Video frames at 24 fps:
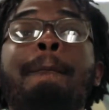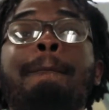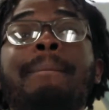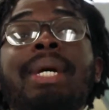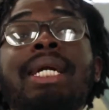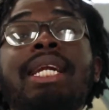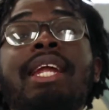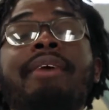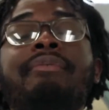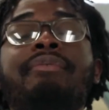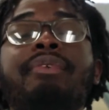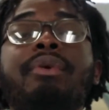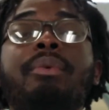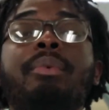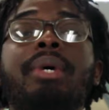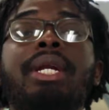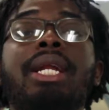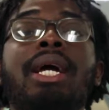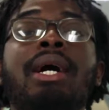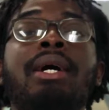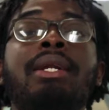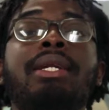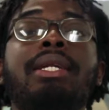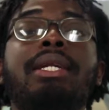my nephew
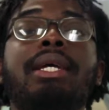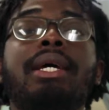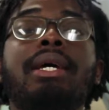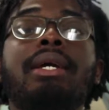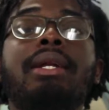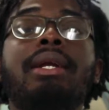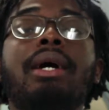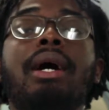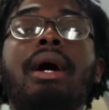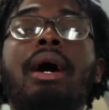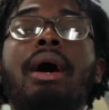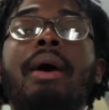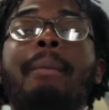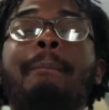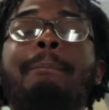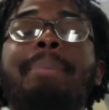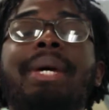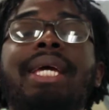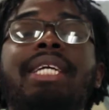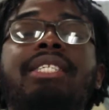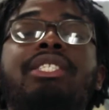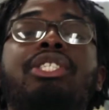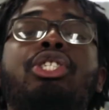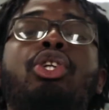and I did
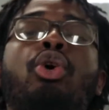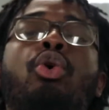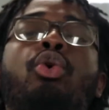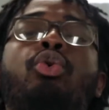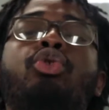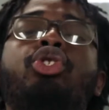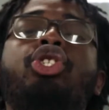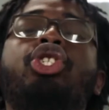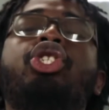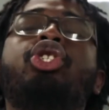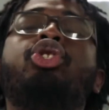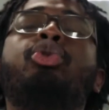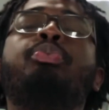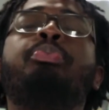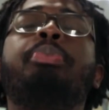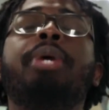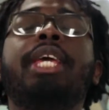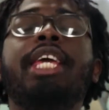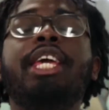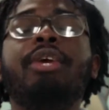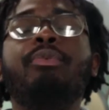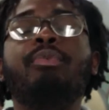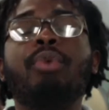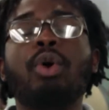based on
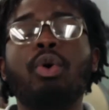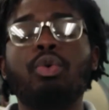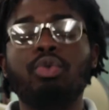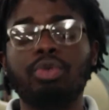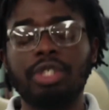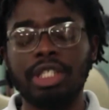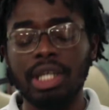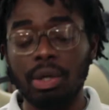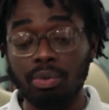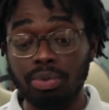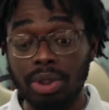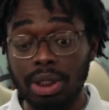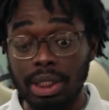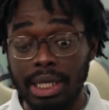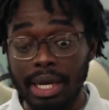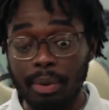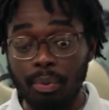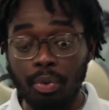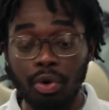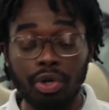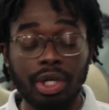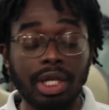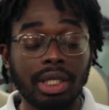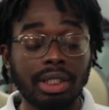superheroes. Now, today
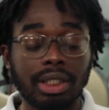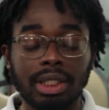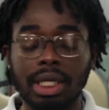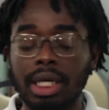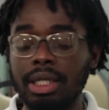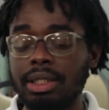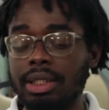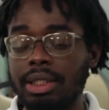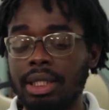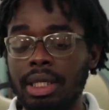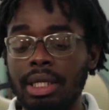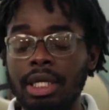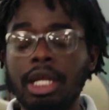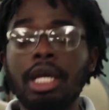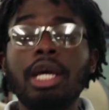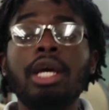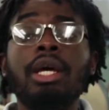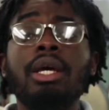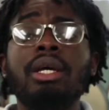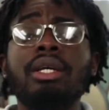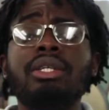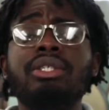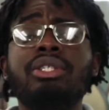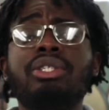we're discussing
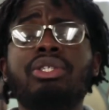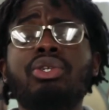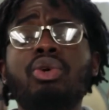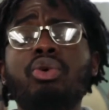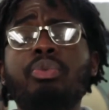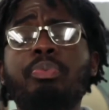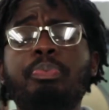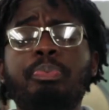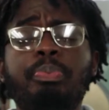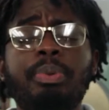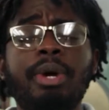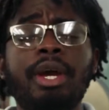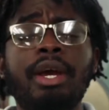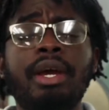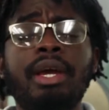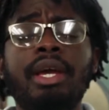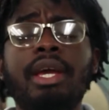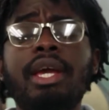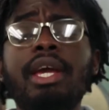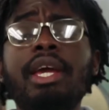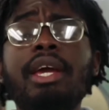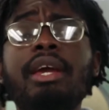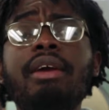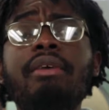
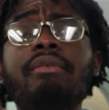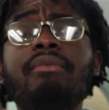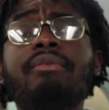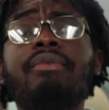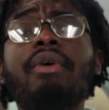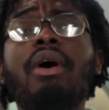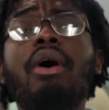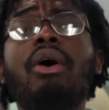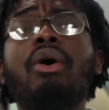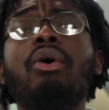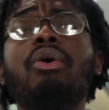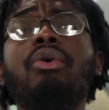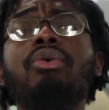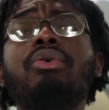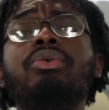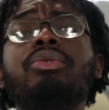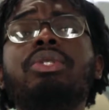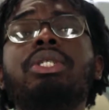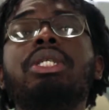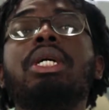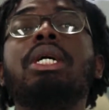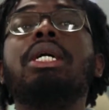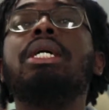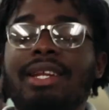
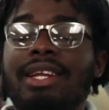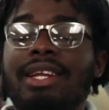superheroes.